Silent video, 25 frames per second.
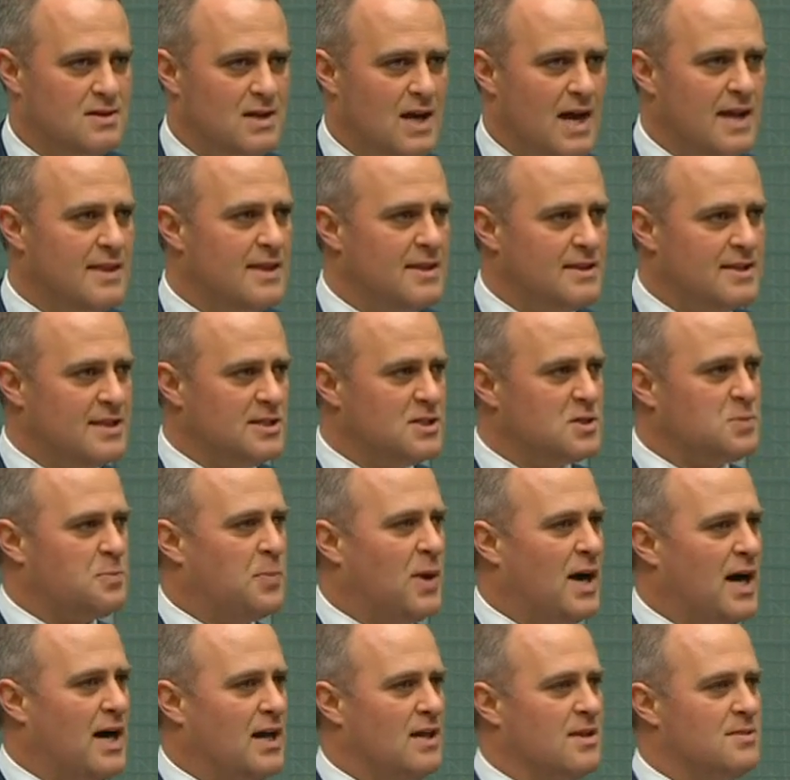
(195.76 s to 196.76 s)
And that this
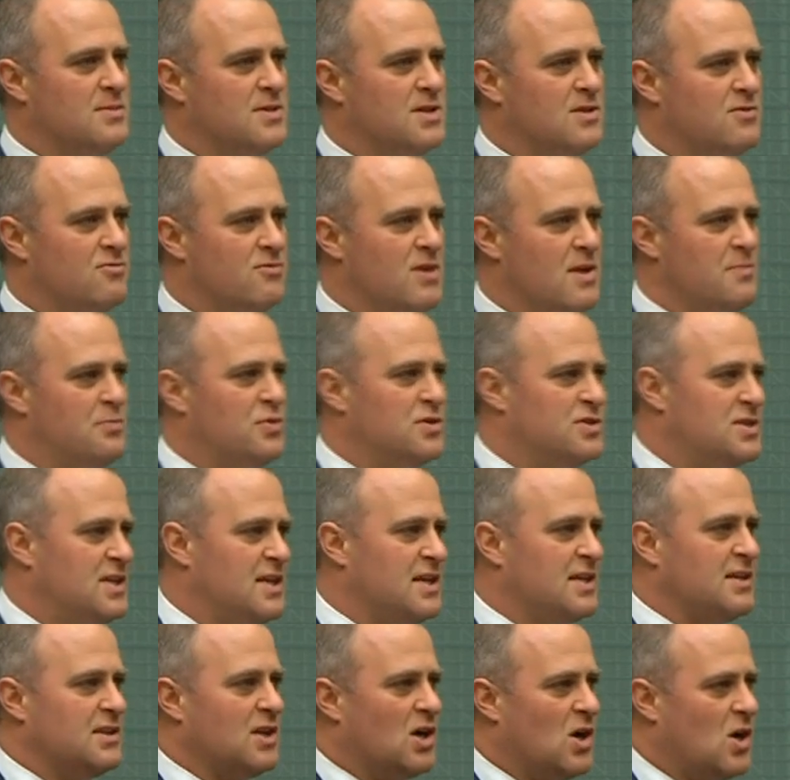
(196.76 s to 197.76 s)
parliament,
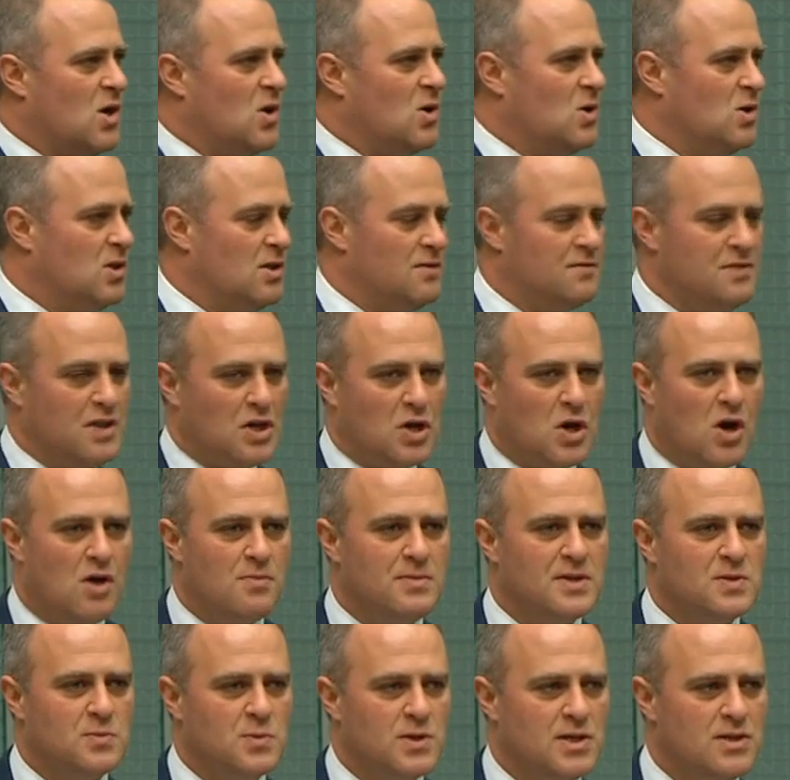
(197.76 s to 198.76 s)
representing the whole of the
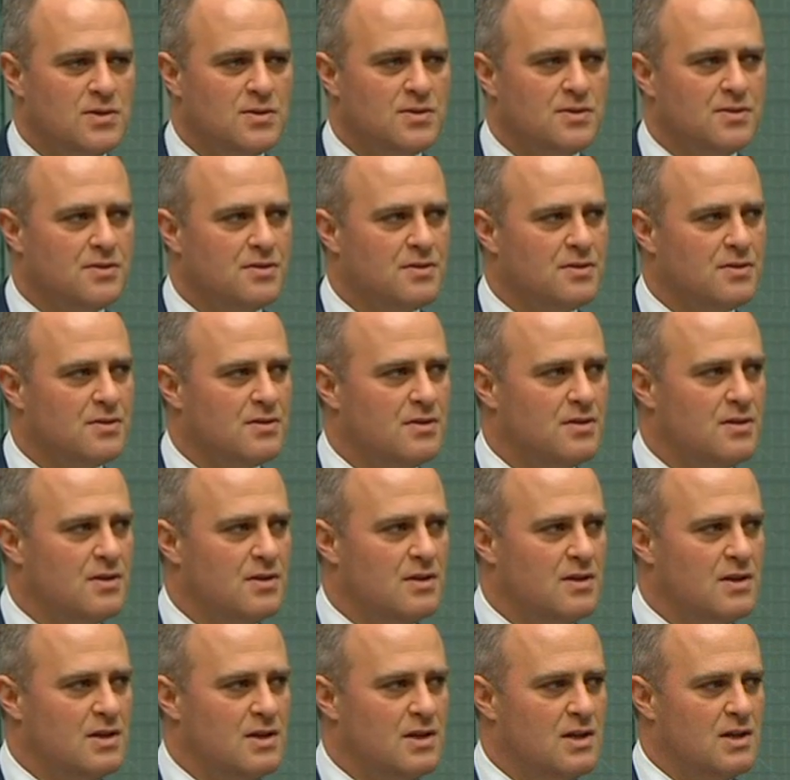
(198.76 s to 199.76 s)
Commonwealth,
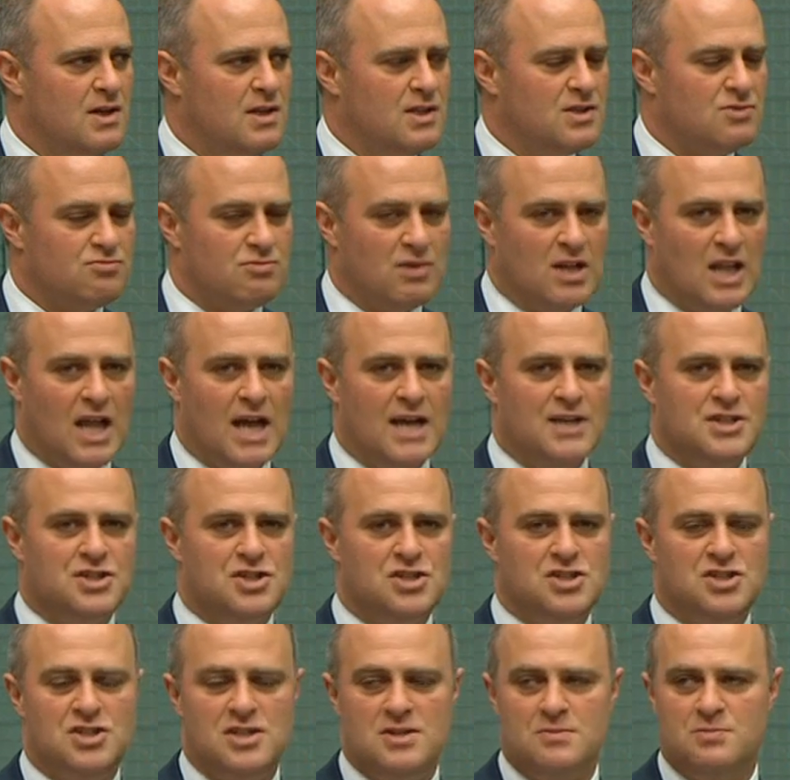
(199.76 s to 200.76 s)
its
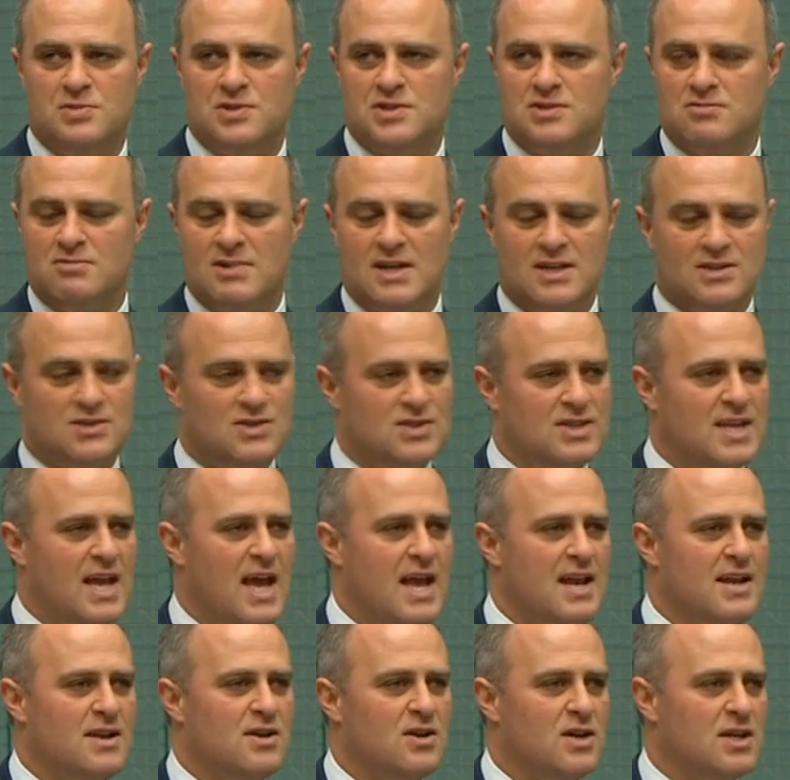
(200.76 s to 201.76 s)
relationship is around
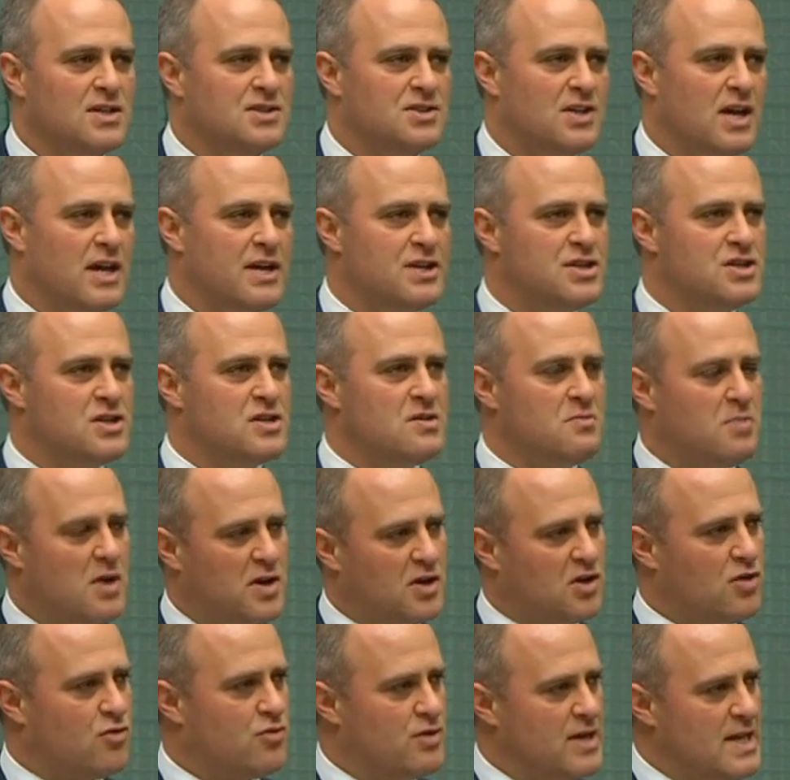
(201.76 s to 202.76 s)
standardisation,
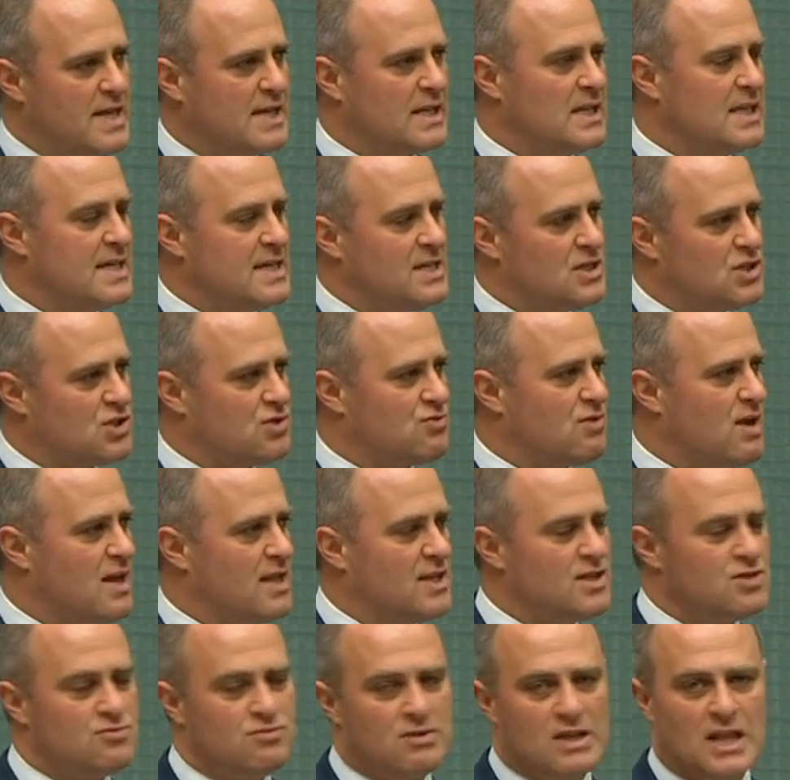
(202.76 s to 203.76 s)
but critically
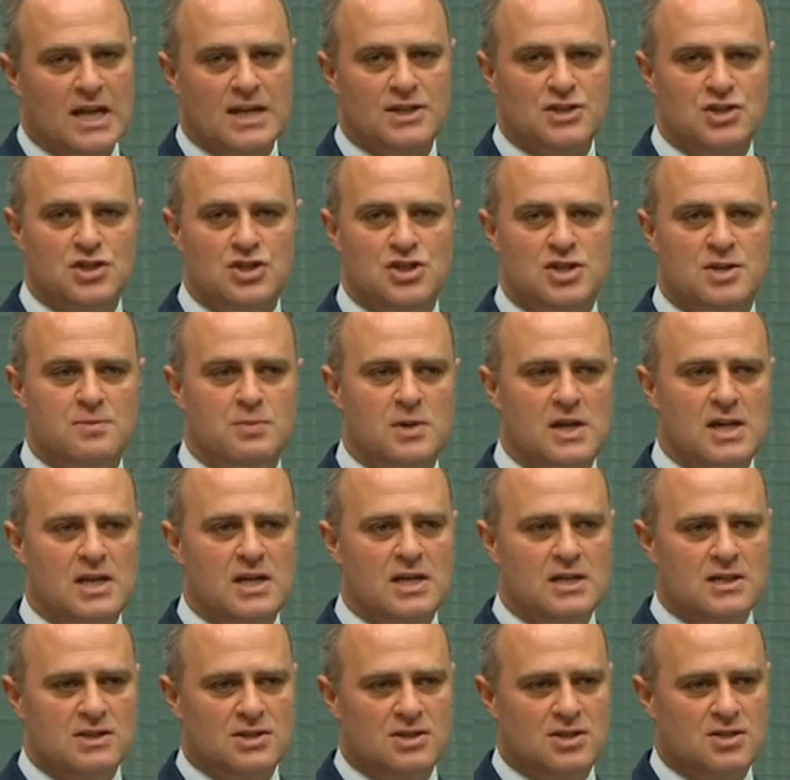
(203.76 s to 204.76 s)
Australia's relationship
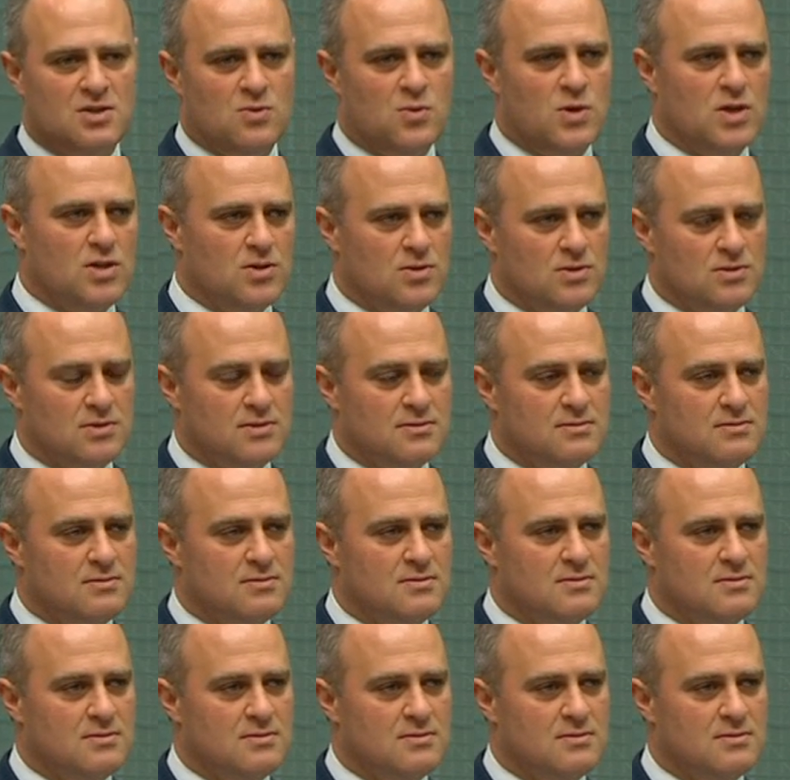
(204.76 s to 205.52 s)
to the world.